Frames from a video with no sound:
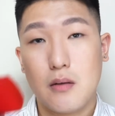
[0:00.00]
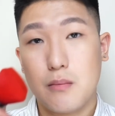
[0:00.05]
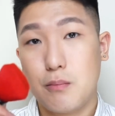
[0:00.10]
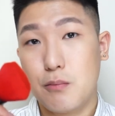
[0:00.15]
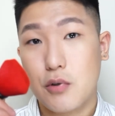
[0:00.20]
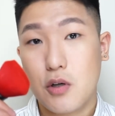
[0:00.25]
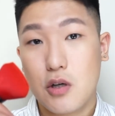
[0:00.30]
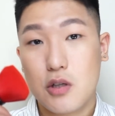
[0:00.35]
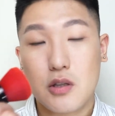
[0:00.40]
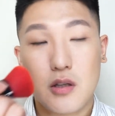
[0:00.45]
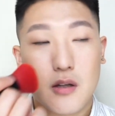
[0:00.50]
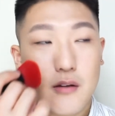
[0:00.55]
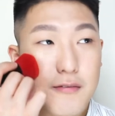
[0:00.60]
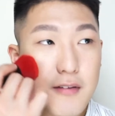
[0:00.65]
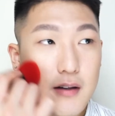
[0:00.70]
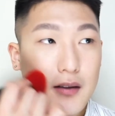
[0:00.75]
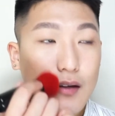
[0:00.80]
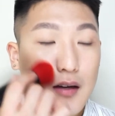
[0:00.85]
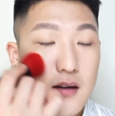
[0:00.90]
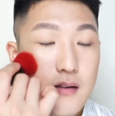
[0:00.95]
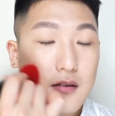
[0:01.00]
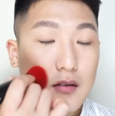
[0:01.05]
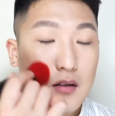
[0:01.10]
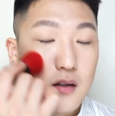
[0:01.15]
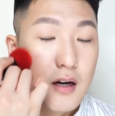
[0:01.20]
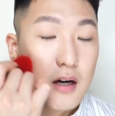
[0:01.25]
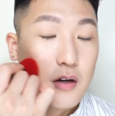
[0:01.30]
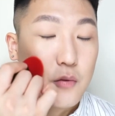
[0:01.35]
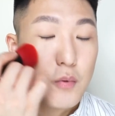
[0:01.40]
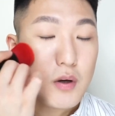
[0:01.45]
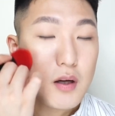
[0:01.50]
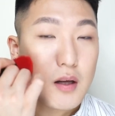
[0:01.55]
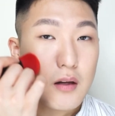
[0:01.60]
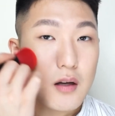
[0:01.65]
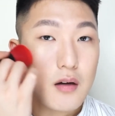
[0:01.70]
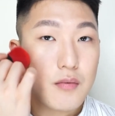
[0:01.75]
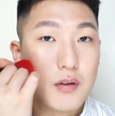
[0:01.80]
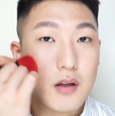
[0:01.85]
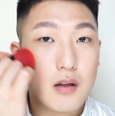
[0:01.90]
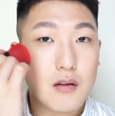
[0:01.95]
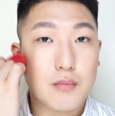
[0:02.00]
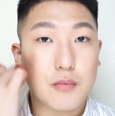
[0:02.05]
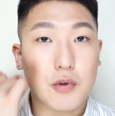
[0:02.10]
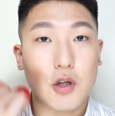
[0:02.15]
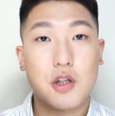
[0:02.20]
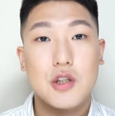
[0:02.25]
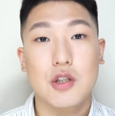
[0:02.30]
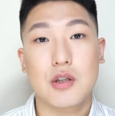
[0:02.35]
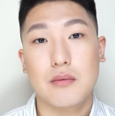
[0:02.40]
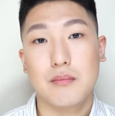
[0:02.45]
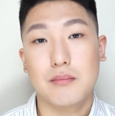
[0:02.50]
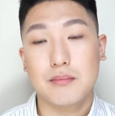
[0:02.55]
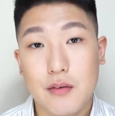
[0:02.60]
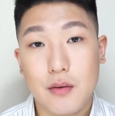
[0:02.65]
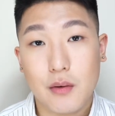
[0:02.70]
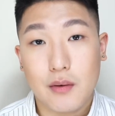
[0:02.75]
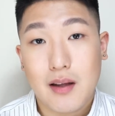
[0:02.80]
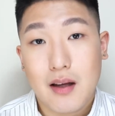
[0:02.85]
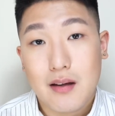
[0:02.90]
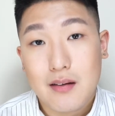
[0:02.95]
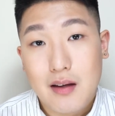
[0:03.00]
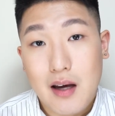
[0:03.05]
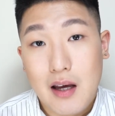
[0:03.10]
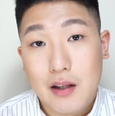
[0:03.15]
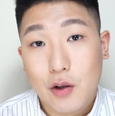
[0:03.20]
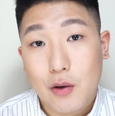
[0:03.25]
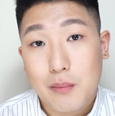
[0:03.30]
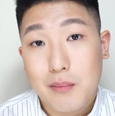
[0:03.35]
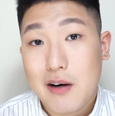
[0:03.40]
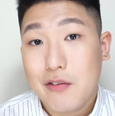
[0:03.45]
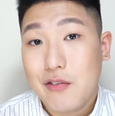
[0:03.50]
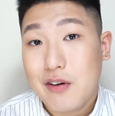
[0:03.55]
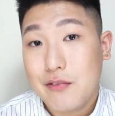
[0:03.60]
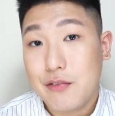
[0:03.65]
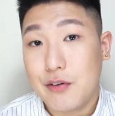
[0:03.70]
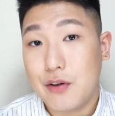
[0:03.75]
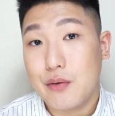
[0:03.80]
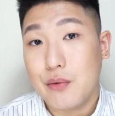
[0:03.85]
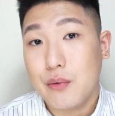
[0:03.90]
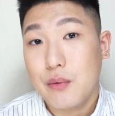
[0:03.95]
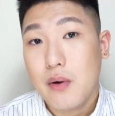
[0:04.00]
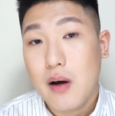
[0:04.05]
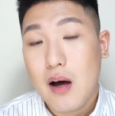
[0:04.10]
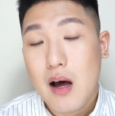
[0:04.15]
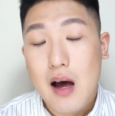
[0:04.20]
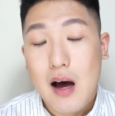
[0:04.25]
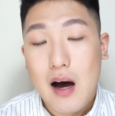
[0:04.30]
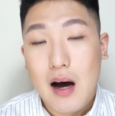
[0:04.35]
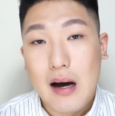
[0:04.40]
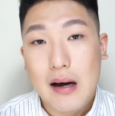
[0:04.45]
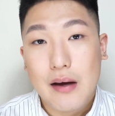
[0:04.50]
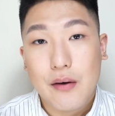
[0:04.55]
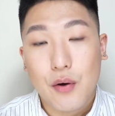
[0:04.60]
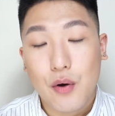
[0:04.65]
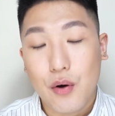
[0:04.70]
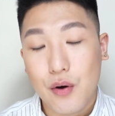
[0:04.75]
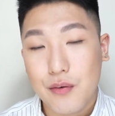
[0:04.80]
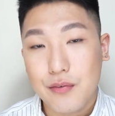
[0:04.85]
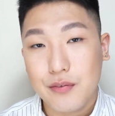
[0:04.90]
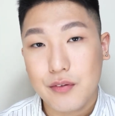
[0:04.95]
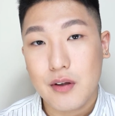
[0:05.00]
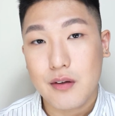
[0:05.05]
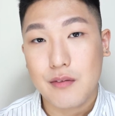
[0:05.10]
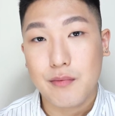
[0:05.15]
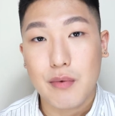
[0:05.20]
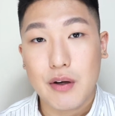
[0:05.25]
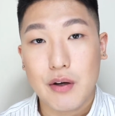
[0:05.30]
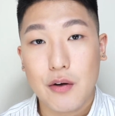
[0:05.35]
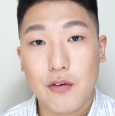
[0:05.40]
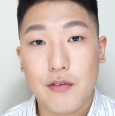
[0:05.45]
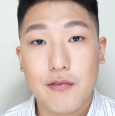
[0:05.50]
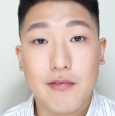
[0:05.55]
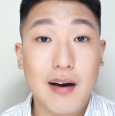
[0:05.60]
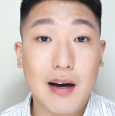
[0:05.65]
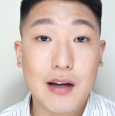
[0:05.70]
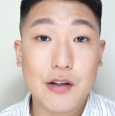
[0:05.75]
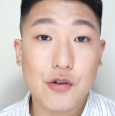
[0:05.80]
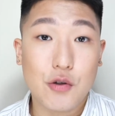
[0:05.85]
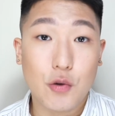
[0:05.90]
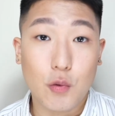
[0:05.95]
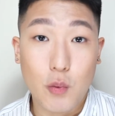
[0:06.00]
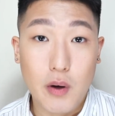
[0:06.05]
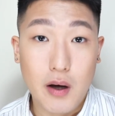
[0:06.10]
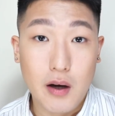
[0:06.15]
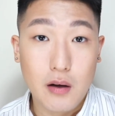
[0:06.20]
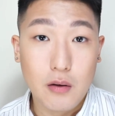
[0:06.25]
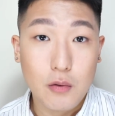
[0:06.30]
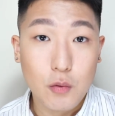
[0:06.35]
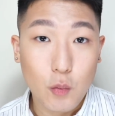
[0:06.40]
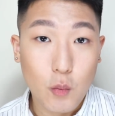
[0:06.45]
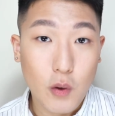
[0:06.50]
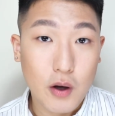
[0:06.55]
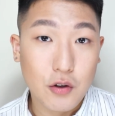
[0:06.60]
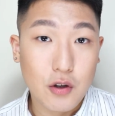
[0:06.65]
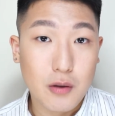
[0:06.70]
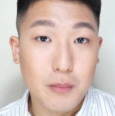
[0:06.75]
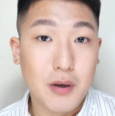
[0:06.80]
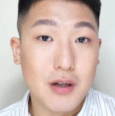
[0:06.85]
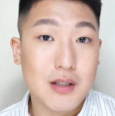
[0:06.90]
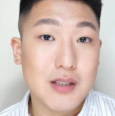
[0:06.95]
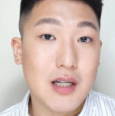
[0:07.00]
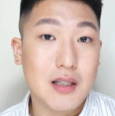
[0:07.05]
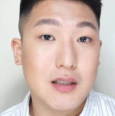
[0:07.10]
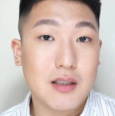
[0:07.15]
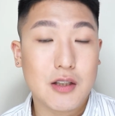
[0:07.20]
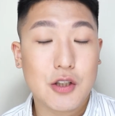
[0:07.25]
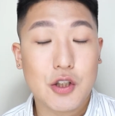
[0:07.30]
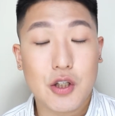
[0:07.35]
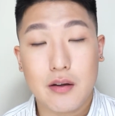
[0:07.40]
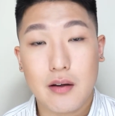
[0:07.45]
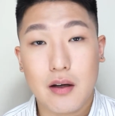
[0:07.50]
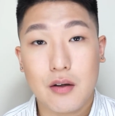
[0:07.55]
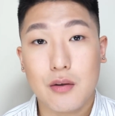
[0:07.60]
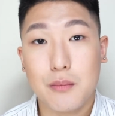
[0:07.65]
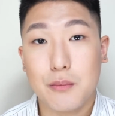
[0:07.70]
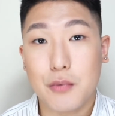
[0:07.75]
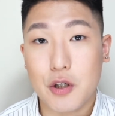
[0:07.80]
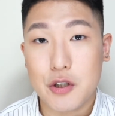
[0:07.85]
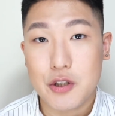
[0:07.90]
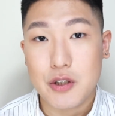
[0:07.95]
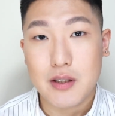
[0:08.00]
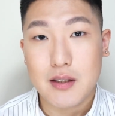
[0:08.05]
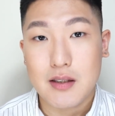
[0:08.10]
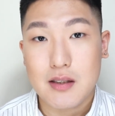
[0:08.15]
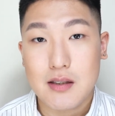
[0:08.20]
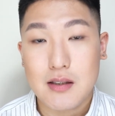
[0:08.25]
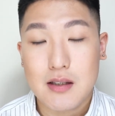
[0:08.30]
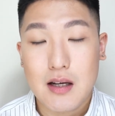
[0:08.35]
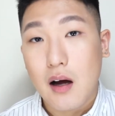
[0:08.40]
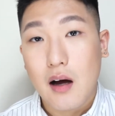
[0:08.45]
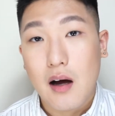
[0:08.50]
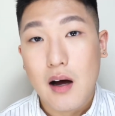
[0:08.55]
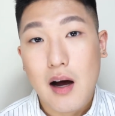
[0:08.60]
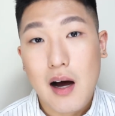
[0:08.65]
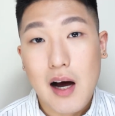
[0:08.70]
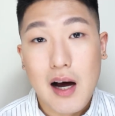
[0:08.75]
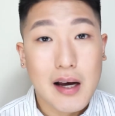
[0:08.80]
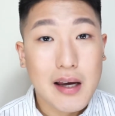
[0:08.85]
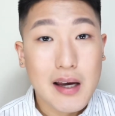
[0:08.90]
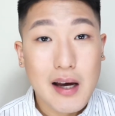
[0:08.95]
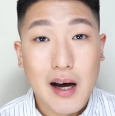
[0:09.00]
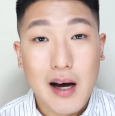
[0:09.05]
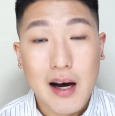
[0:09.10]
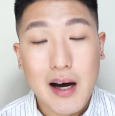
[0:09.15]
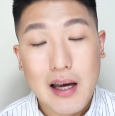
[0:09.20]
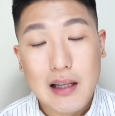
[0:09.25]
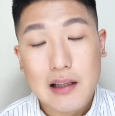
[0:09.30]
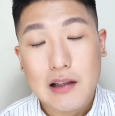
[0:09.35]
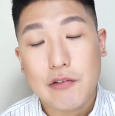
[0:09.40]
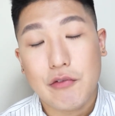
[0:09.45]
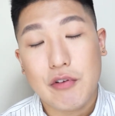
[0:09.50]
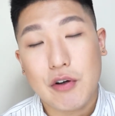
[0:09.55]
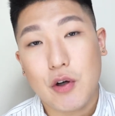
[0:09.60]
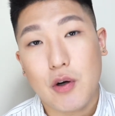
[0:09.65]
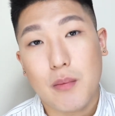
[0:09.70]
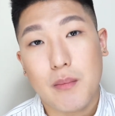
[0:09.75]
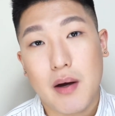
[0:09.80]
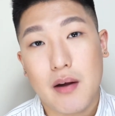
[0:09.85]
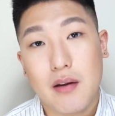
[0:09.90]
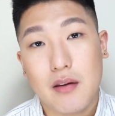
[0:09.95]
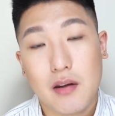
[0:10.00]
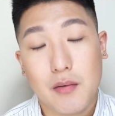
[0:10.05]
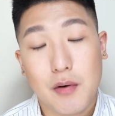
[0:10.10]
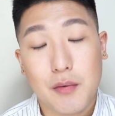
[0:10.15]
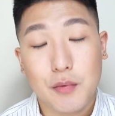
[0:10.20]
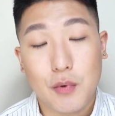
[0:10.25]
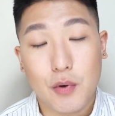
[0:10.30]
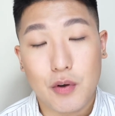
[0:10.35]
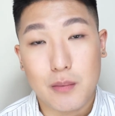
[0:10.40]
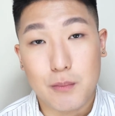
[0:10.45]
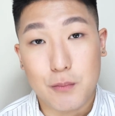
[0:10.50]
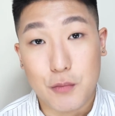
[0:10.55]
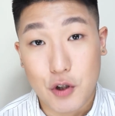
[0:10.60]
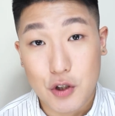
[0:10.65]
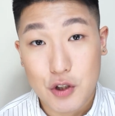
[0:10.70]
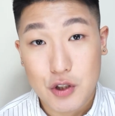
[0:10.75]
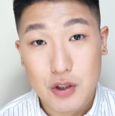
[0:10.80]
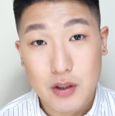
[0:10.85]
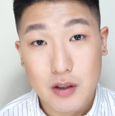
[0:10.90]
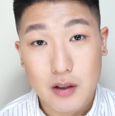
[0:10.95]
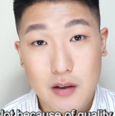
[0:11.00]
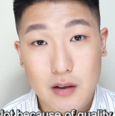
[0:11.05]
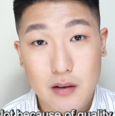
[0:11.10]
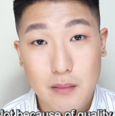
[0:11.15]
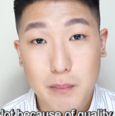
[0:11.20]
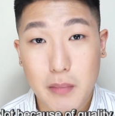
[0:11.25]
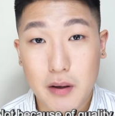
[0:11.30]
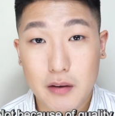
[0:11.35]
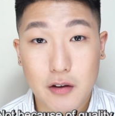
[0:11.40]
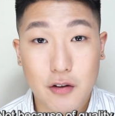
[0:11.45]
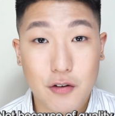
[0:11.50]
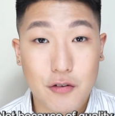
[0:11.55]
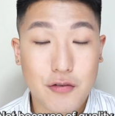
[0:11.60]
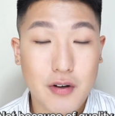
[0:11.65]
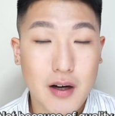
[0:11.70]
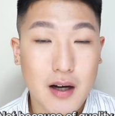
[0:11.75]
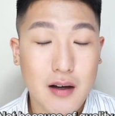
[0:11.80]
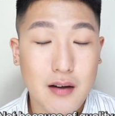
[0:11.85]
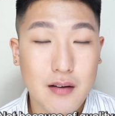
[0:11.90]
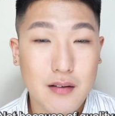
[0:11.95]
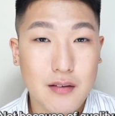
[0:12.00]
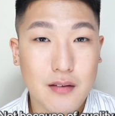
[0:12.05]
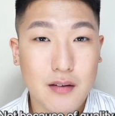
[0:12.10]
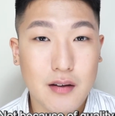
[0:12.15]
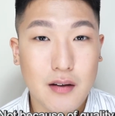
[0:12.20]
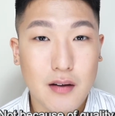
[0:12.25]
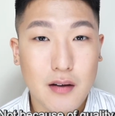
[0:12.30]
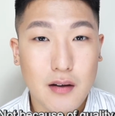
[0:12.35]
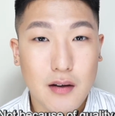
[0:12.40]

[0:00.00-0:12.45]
the brush is fantastic. I really love this brush. So that's end of my review. I hope this video finds you well when you're purchasing Shiseido brushes. I highly recommend some of those brushes, but the rest,